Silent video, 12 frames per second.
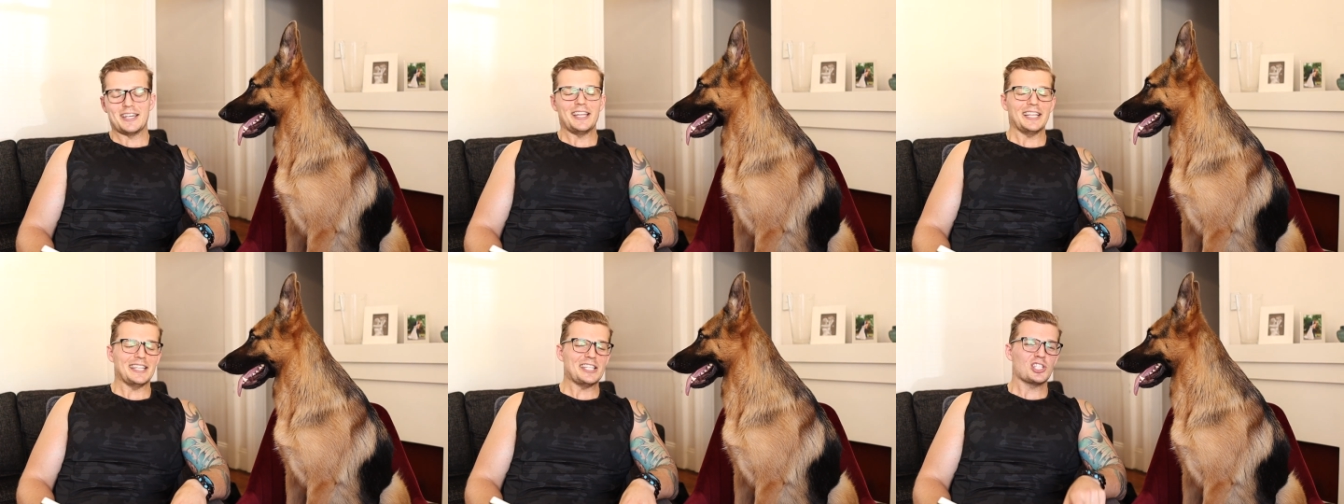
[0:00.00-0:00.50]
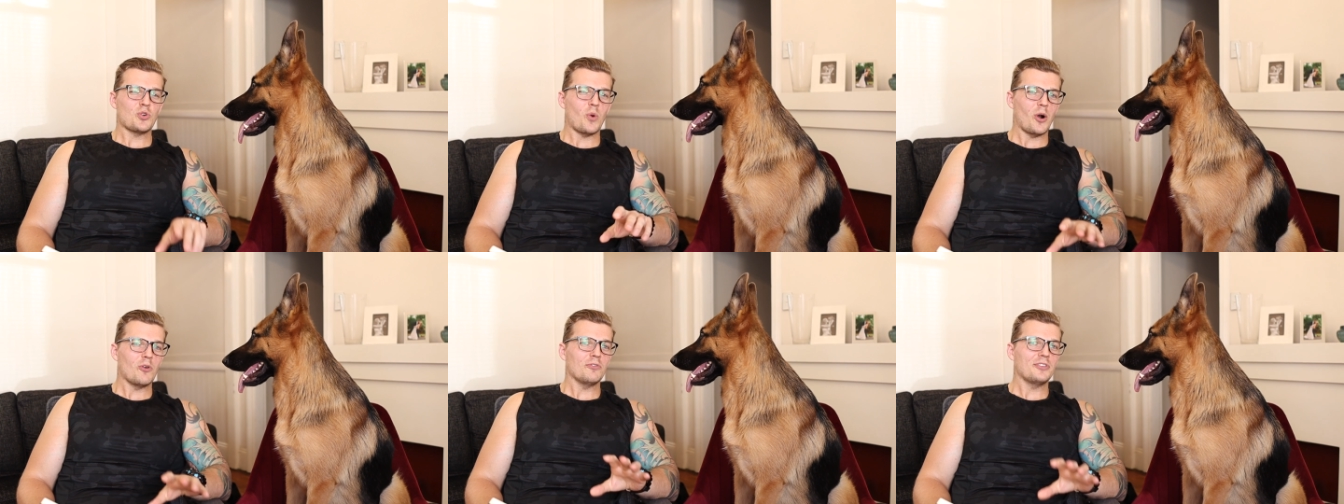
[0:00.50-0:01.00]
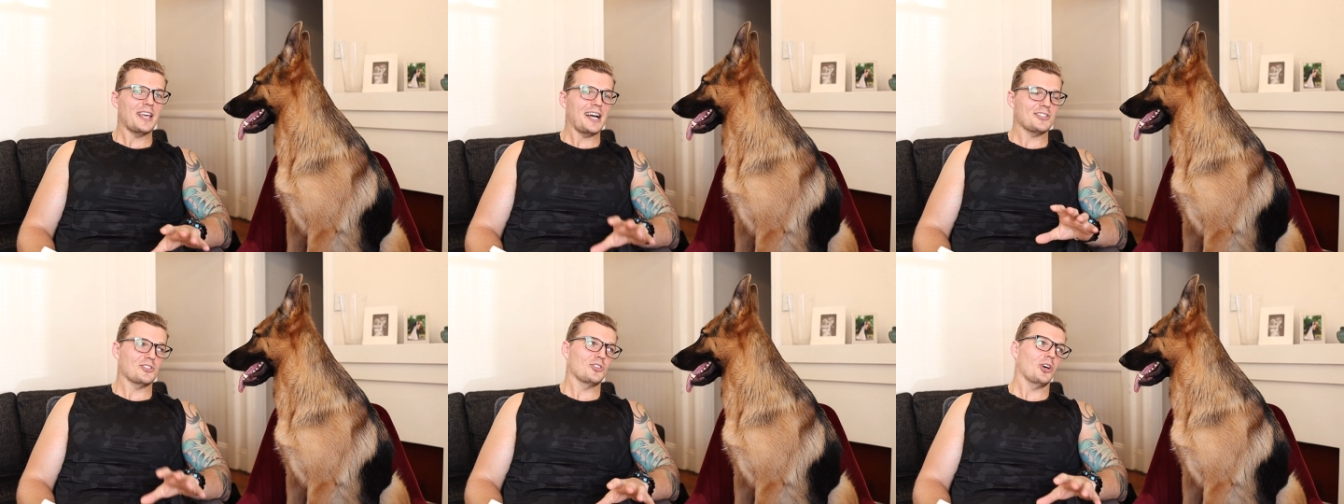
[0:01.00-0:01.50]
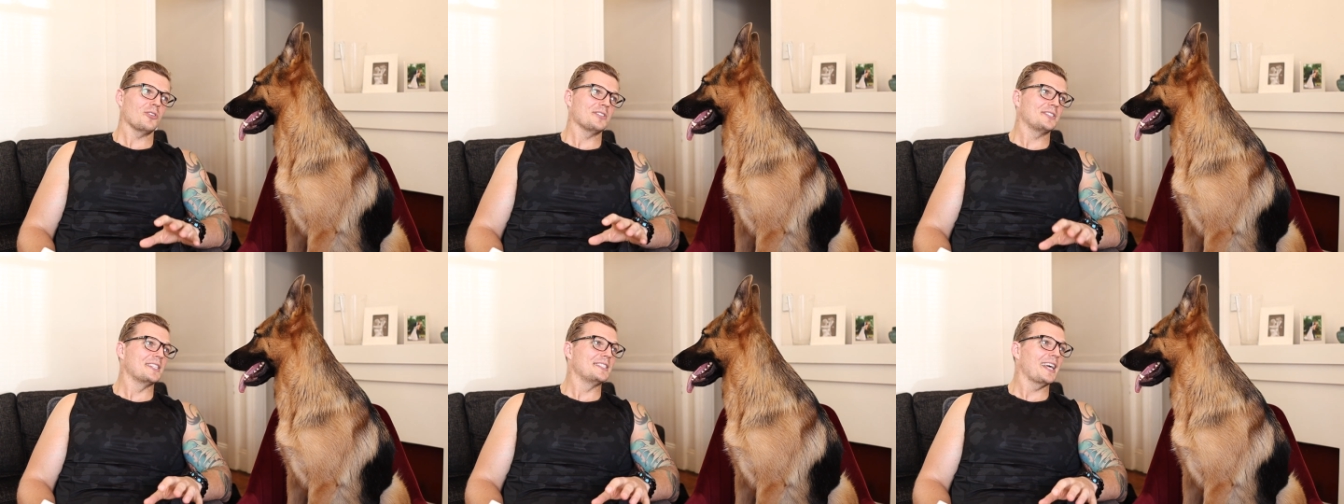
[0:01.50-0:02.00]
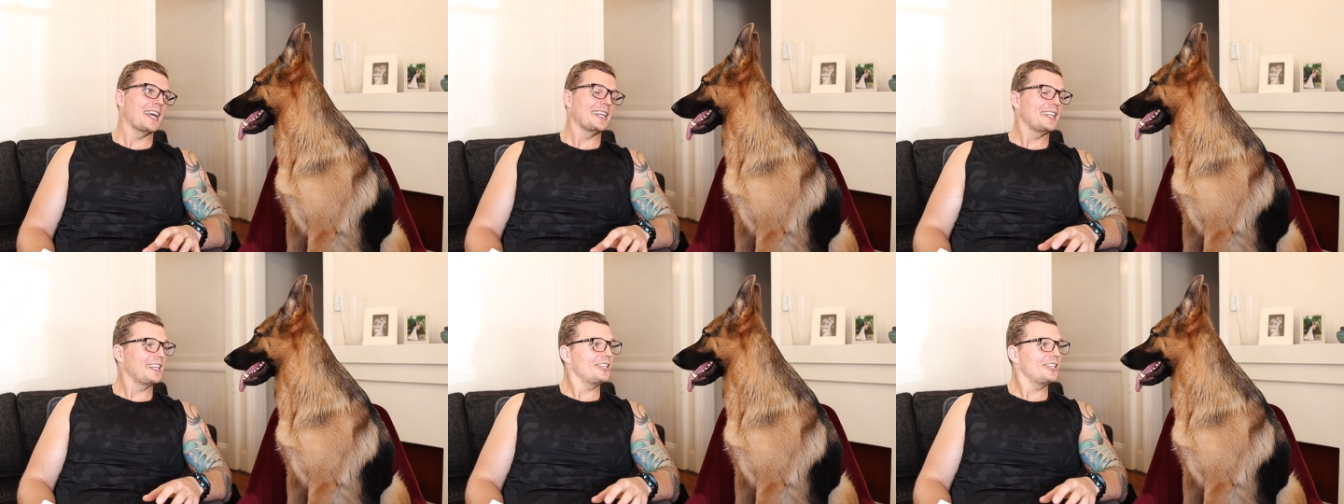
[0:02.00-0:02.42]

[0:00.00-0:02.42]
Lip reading: nearly $12,000 to date.